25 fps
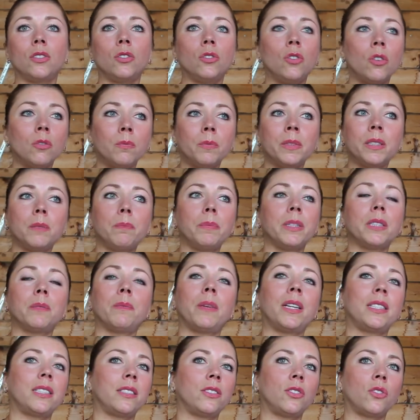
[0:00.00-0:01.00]
You don't build
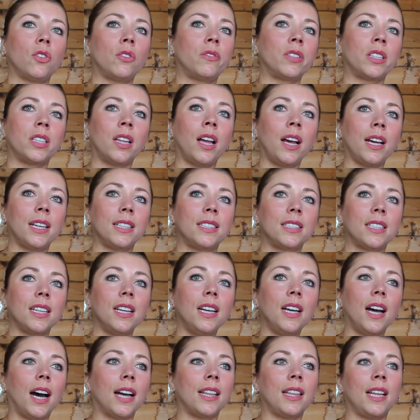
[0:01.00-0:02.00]
muscles overnight
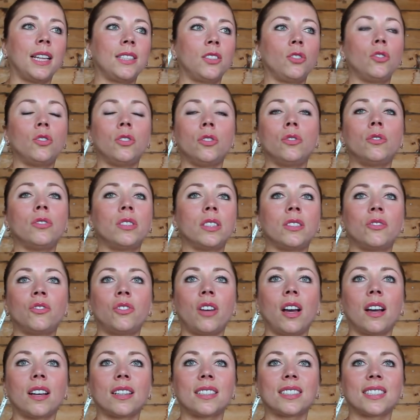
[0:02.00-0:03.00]
unless you're using
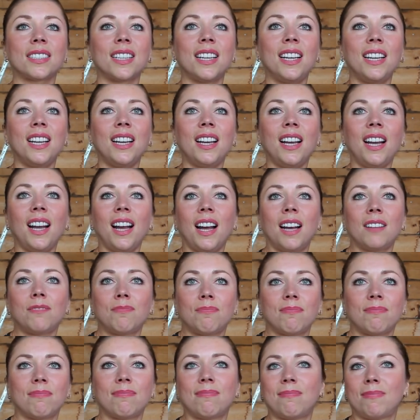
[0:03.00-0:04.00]
drugs.
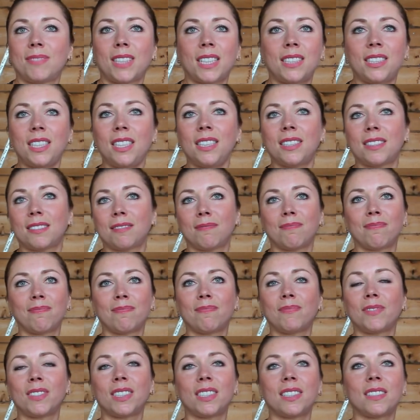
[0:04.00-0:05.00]
That's it.
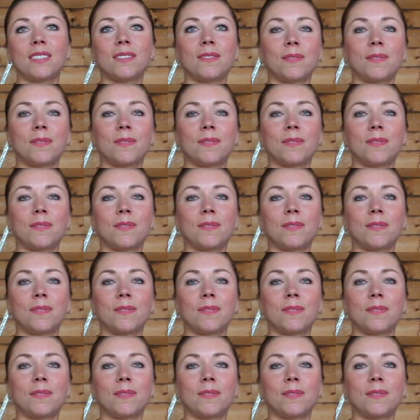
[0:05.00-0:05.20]
Okay.